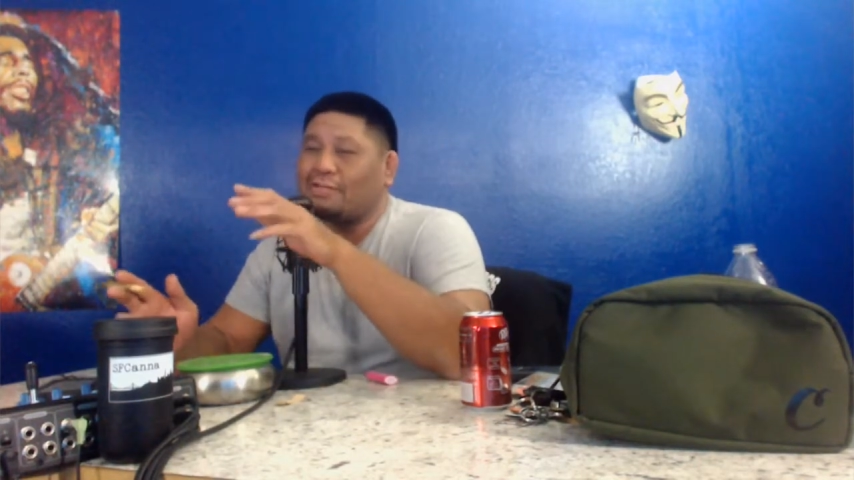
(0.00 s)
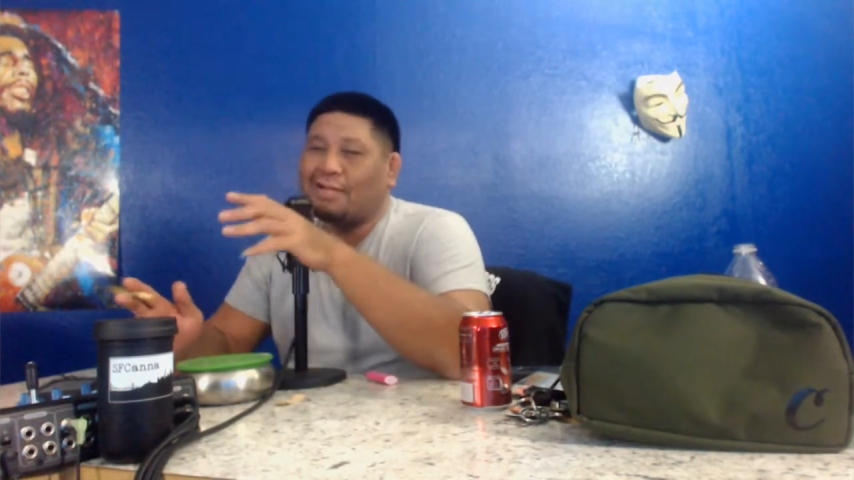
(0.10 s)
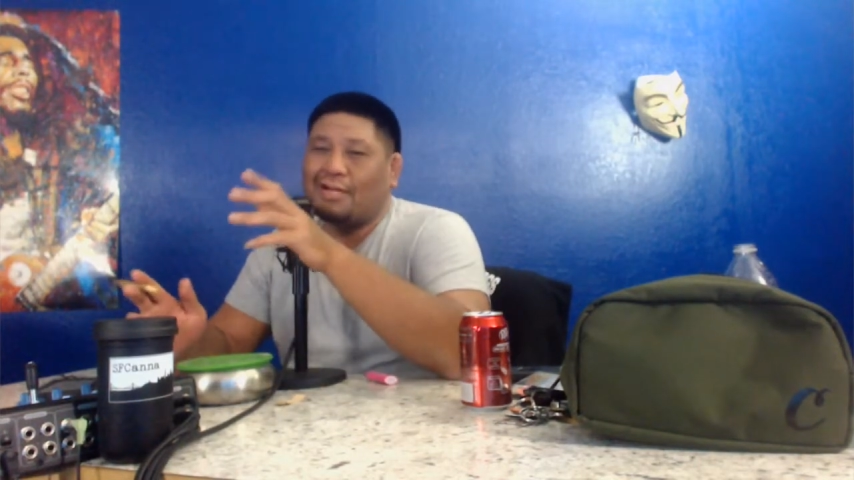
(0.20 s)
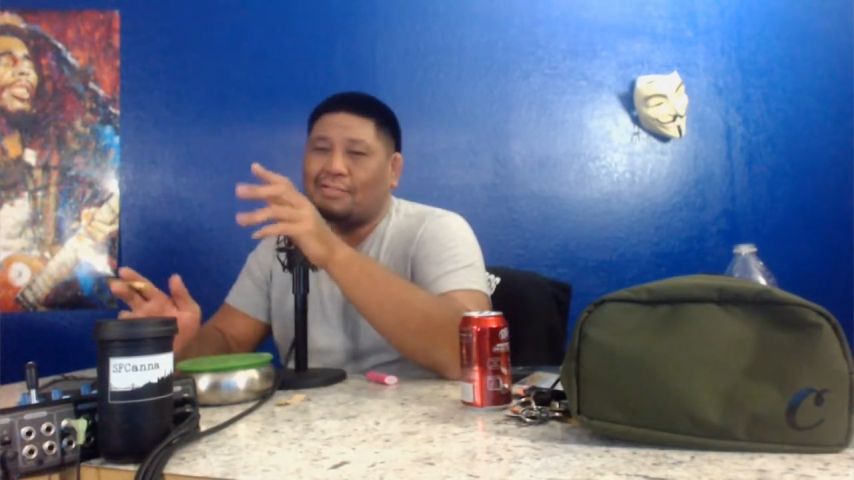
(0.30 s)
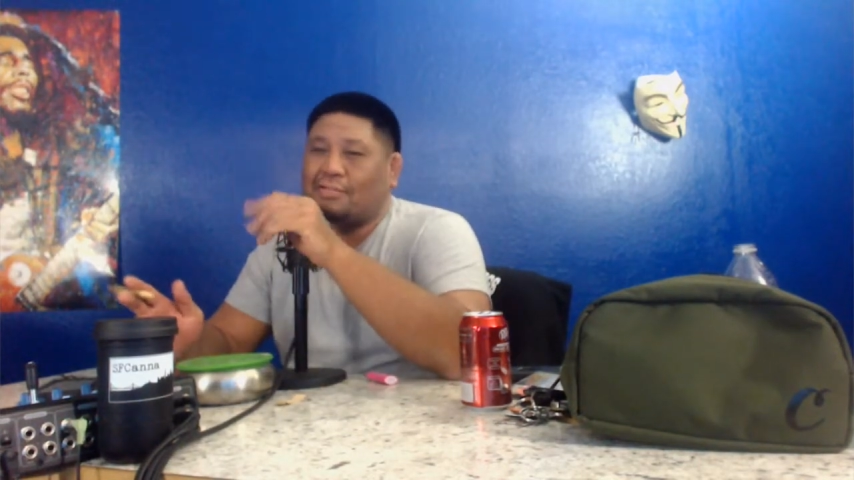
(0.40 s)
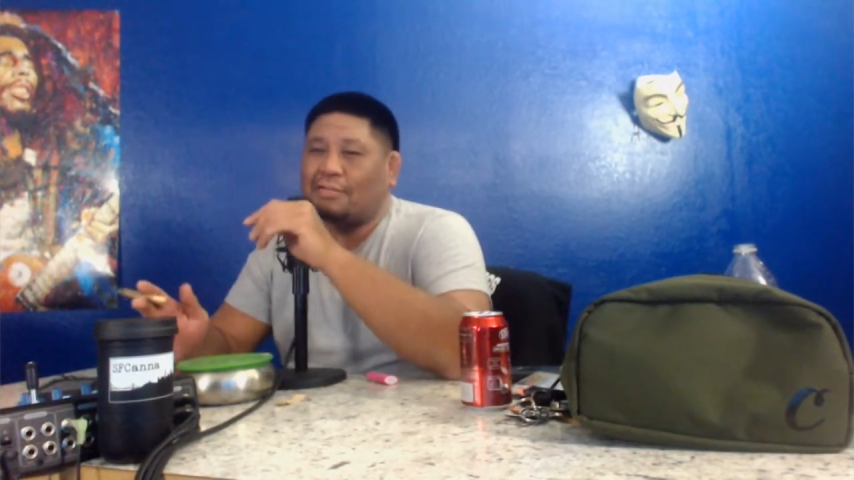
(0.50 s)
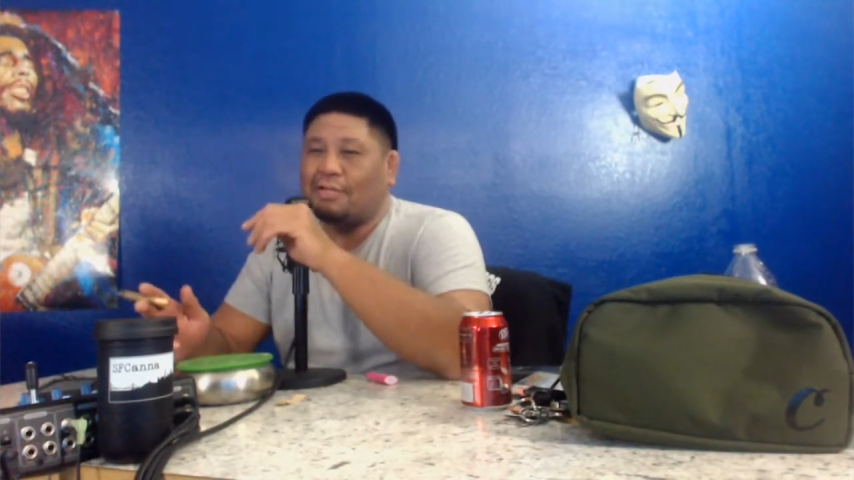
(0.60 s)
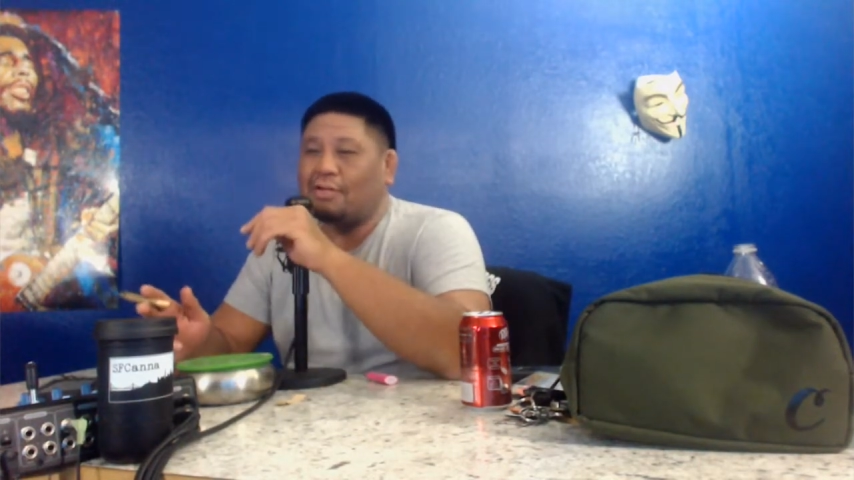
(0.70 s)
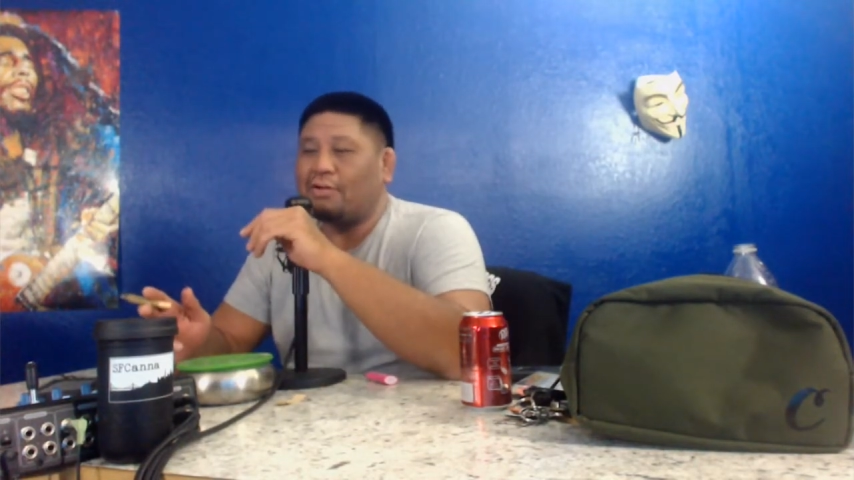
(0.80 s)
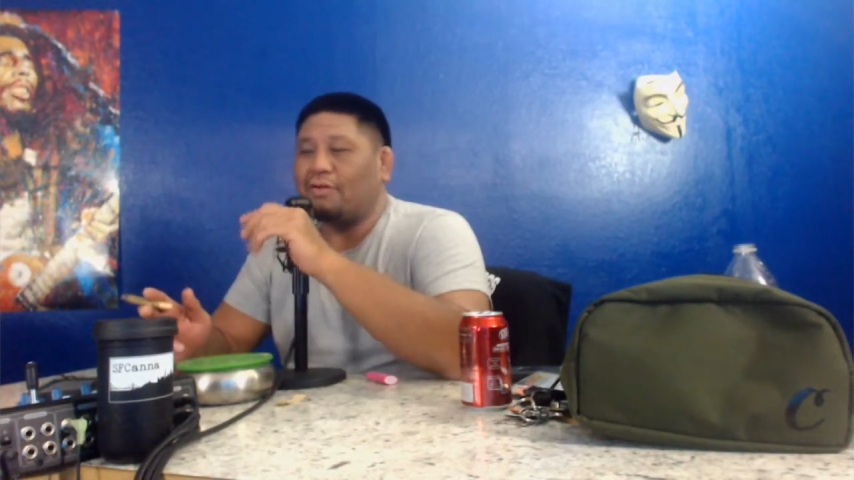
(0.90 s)
Cuts, or
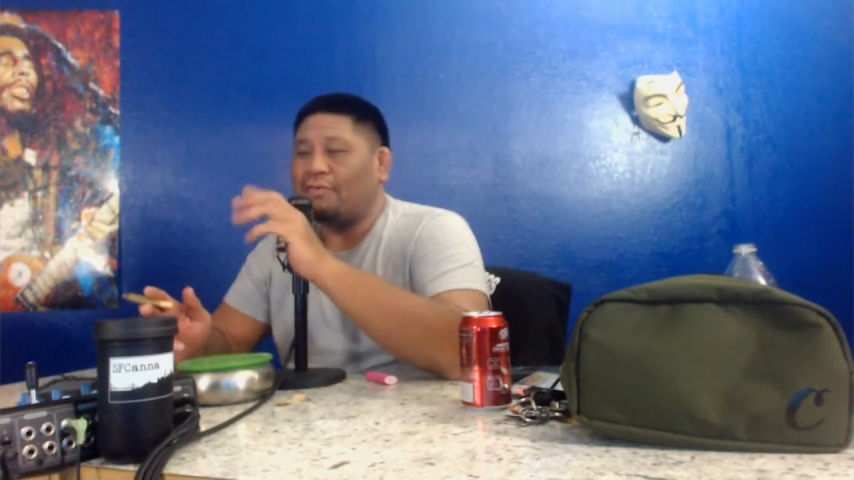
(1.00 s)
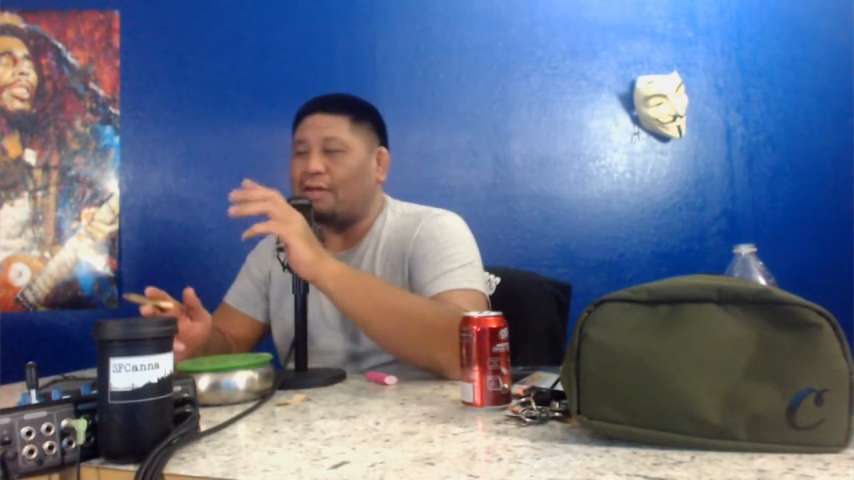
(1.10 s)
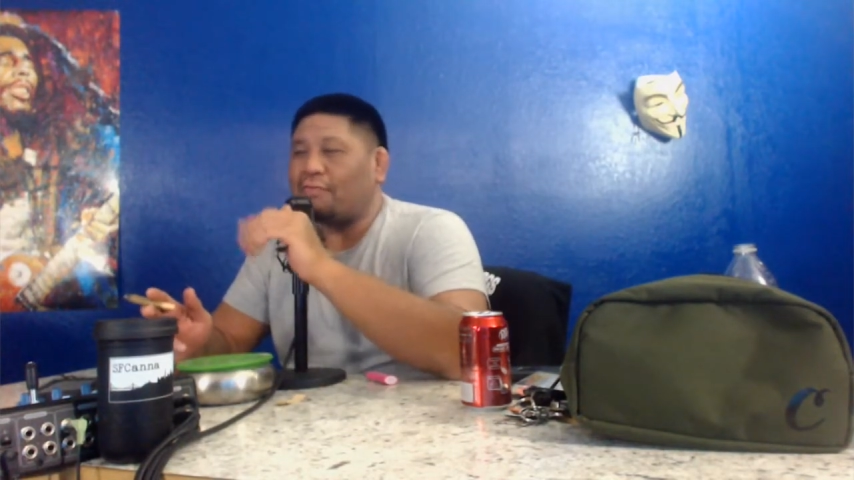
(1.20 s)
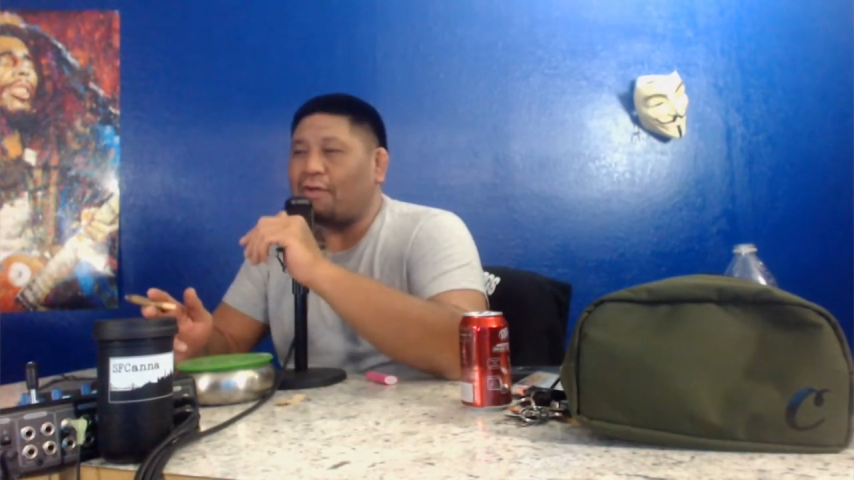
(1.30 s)
you don't know if you got